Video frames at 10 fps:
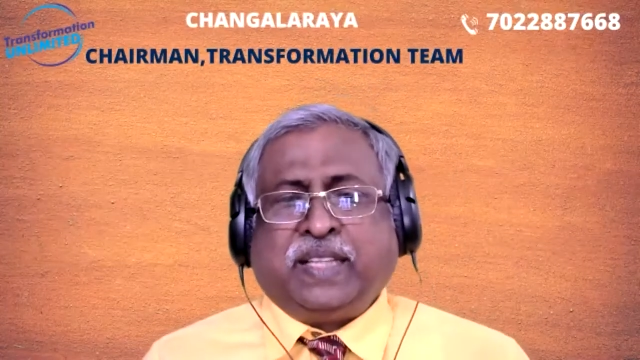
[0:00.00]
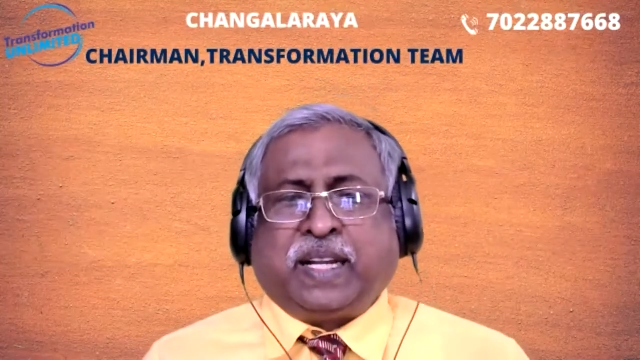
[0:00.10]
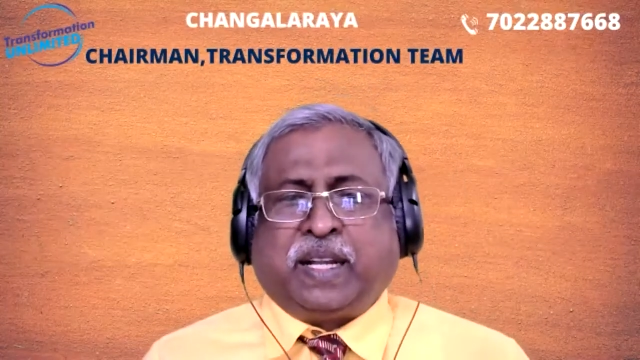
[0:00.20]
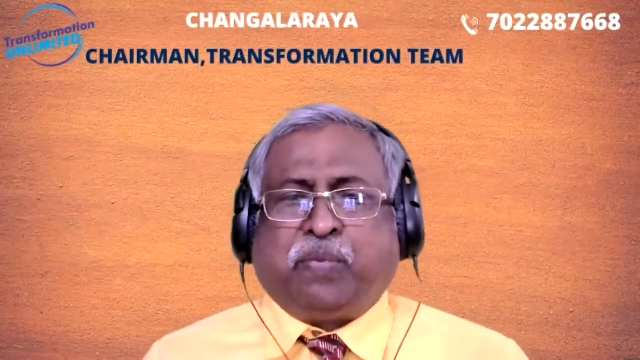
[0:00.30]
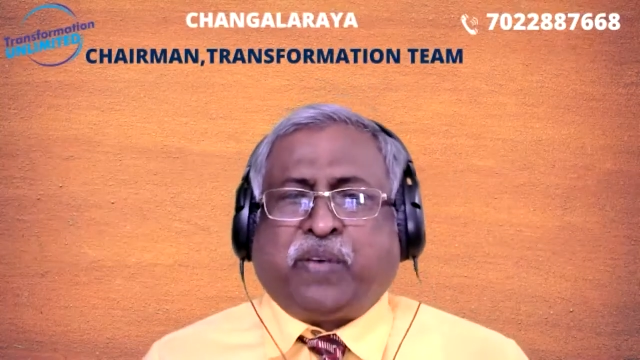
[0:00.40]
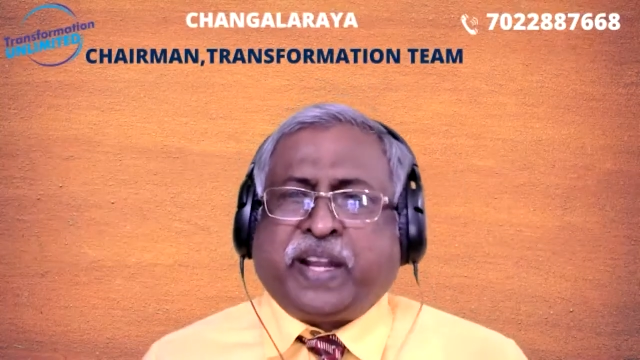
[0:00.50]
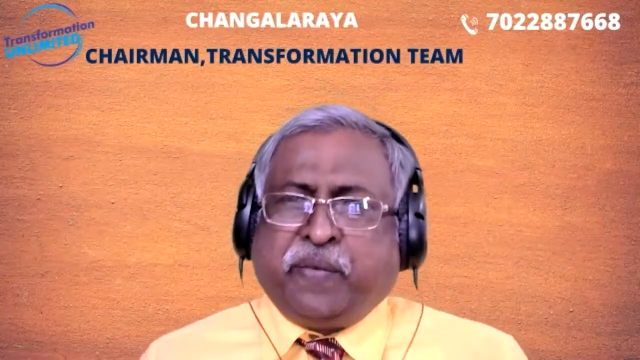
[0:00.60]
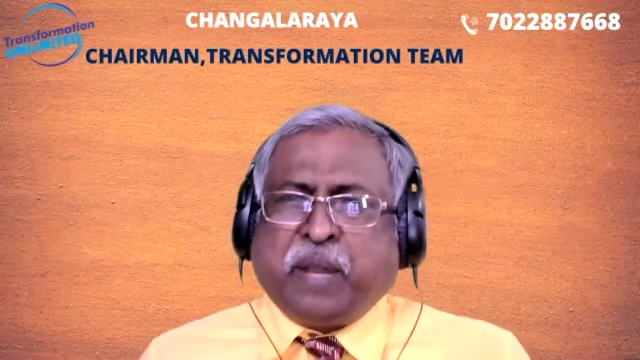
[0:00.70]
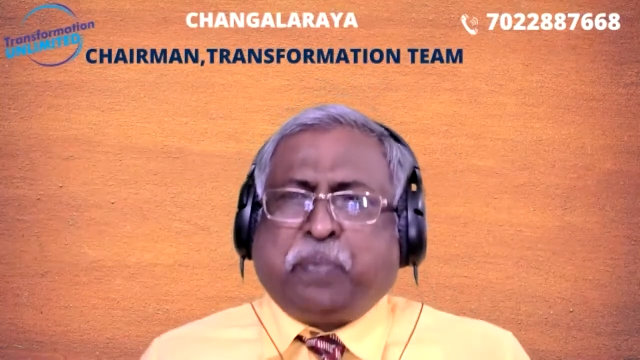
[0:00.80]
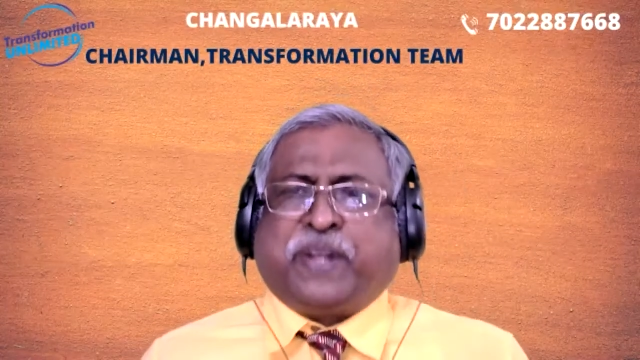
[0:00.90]
that uh, for
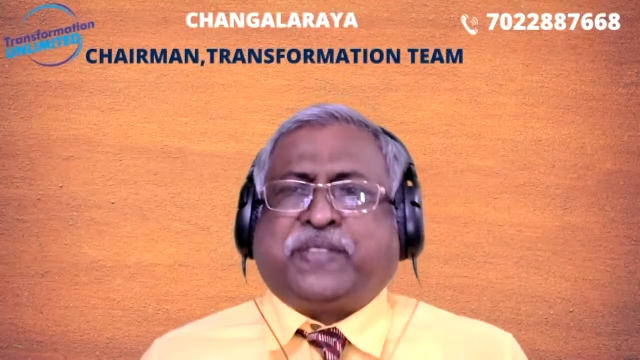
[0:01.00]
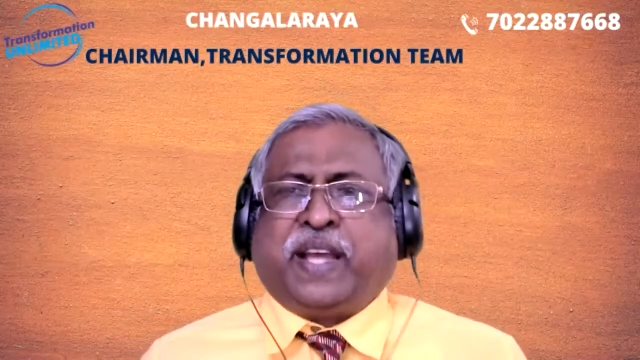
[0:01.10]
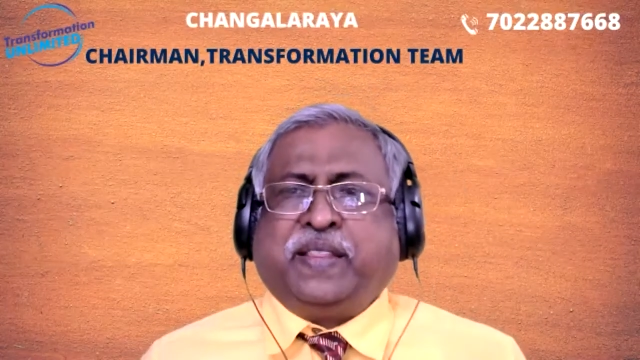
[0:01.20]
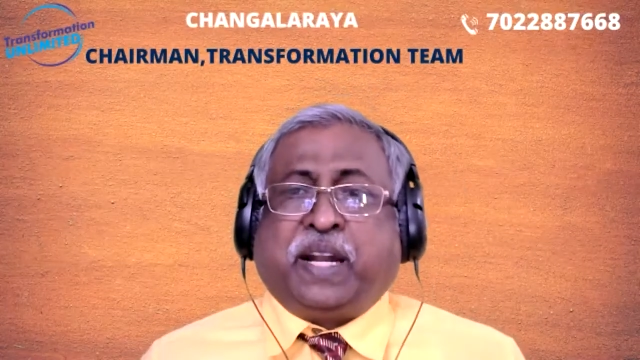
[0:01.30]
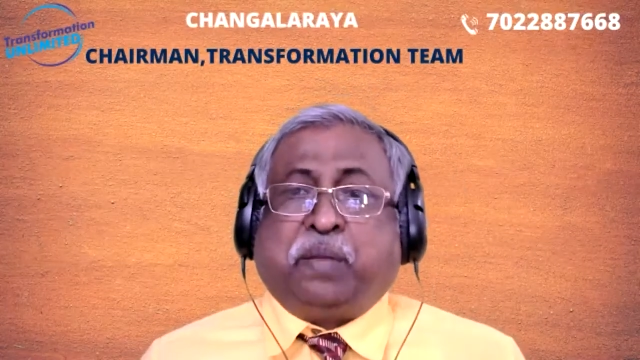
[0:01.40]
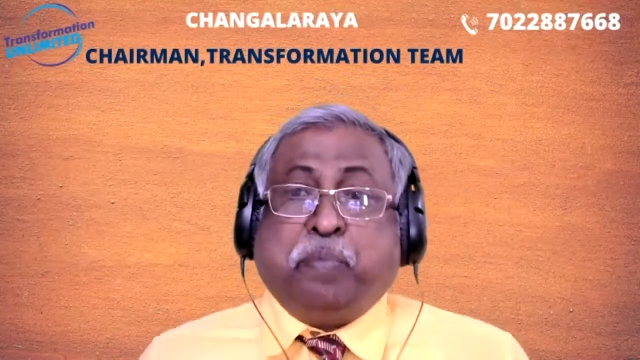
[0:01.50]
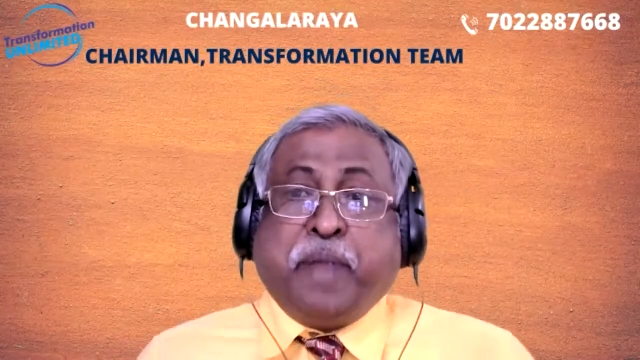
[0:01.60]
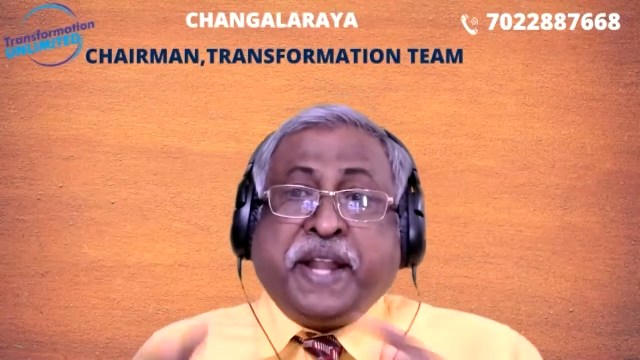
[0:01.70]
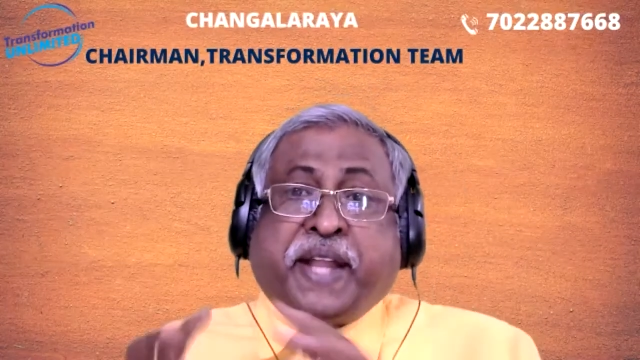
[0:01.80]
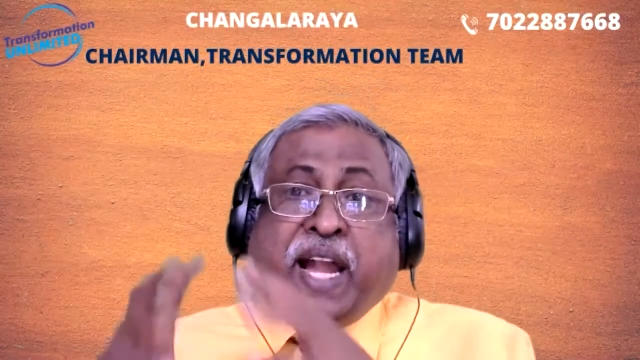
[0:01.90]
every person that
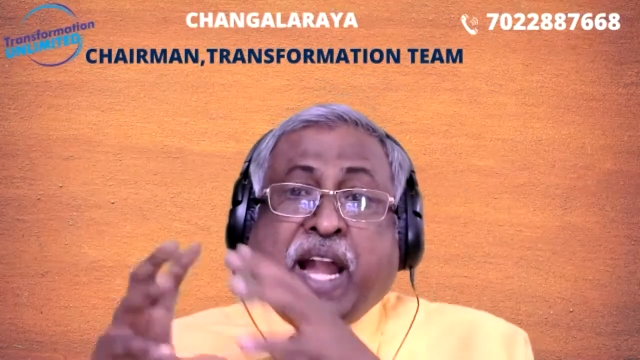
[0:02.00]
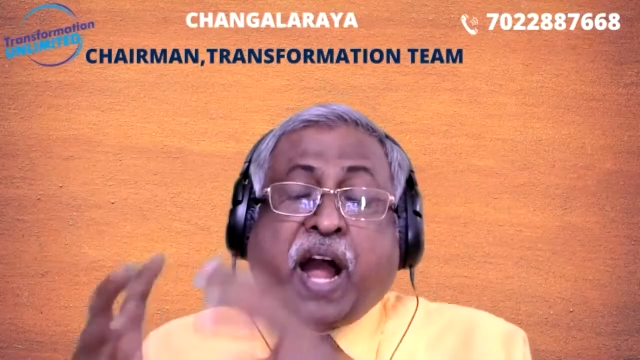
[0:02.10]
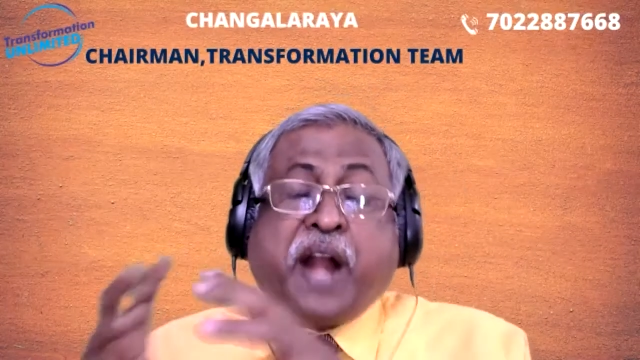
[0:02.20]
mental